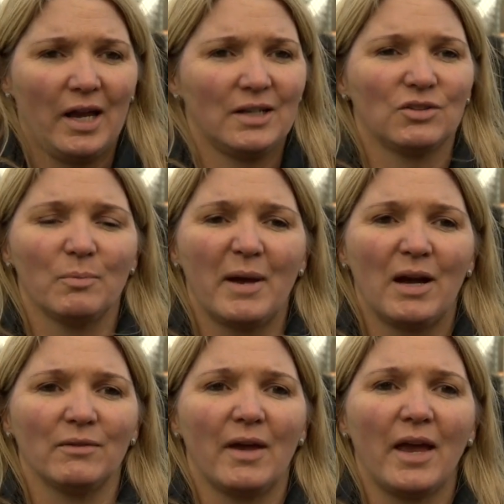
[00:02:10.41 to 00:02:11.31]
It's
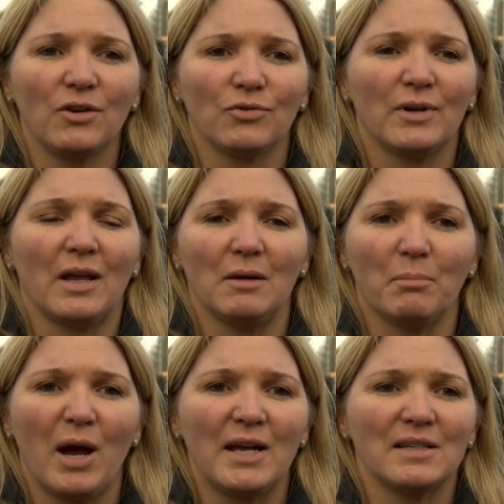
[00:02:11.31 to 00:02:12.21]
about hatred and
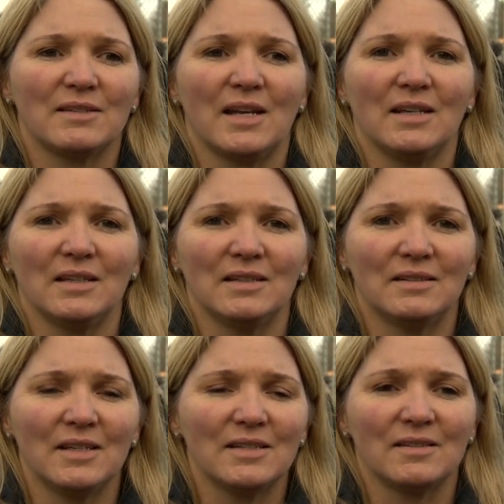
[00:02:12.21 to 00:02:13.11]
bias that
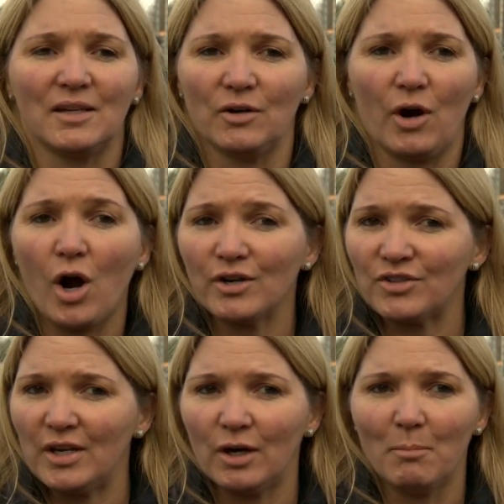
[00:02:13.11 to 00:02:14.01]
exists in our hearts,
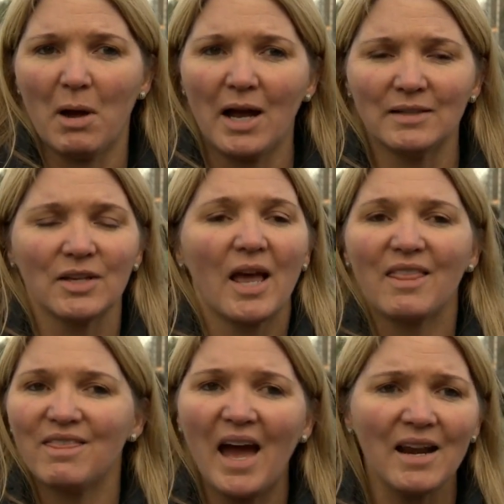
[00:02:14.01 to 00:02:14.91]
in our minds.
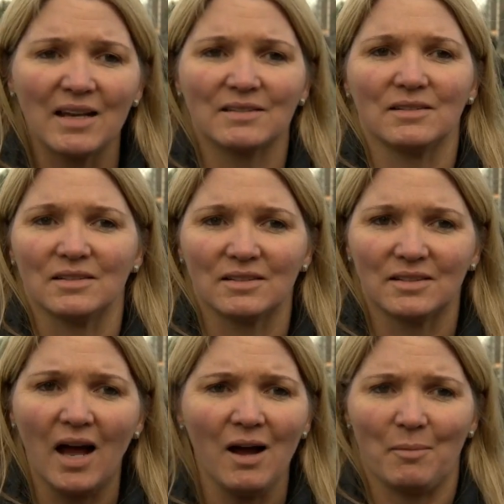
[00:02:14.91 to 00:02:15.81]
That has to
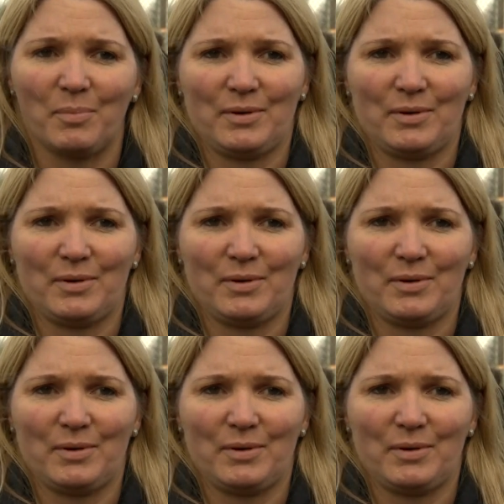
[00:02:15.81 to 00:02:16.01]
stop.